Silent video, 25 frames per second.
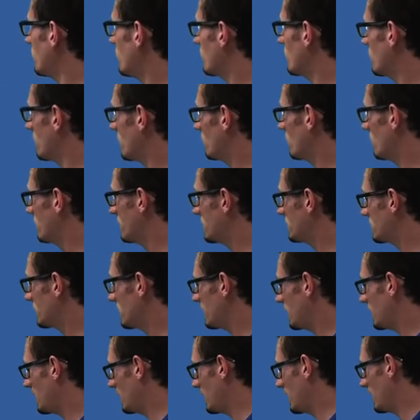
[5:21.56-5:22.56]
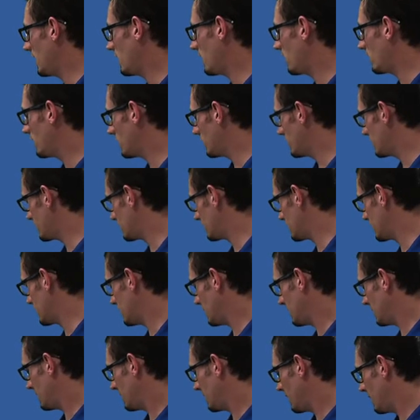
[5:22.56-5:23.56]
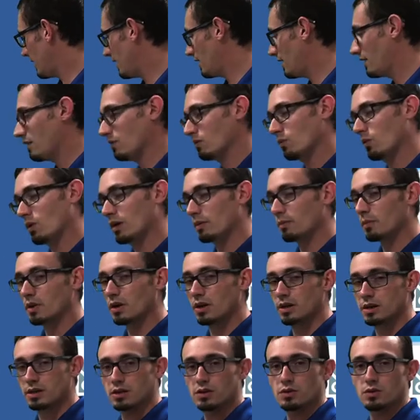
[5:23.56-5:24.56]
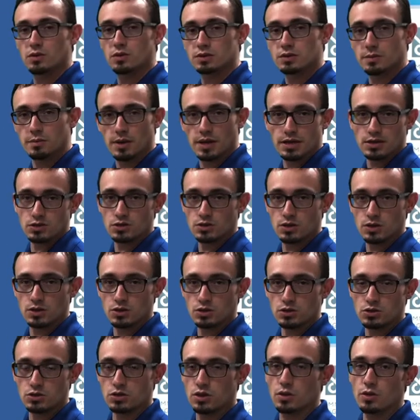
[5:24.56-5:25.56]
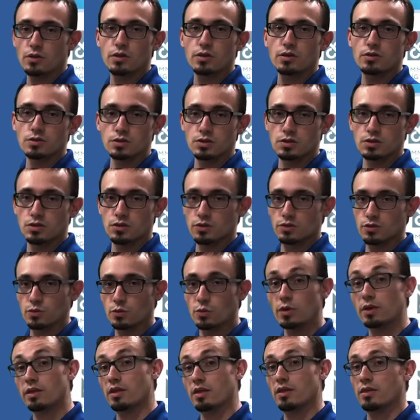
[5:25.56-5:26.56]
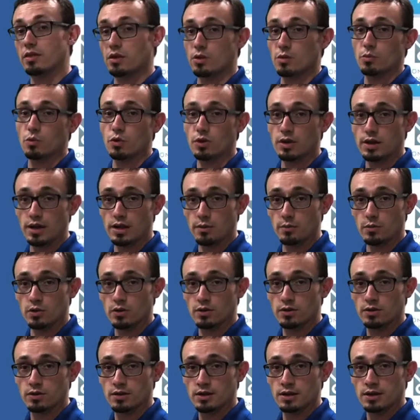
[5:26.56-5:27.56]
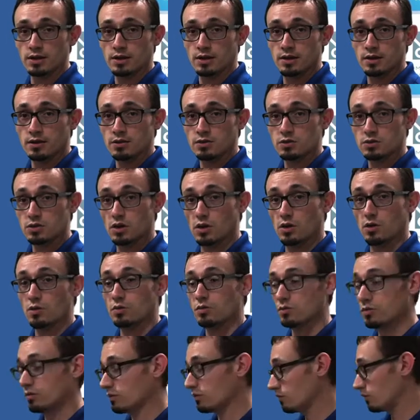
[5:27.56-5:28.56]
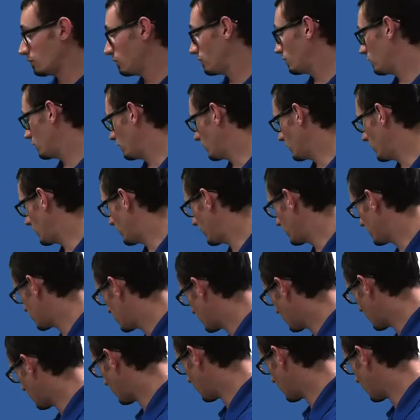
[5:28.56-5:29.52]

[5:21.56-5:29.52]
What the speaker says: little insulated areas. And what I'm going to do is I'm actually going to show those to you with a thermal cam. So with this thermal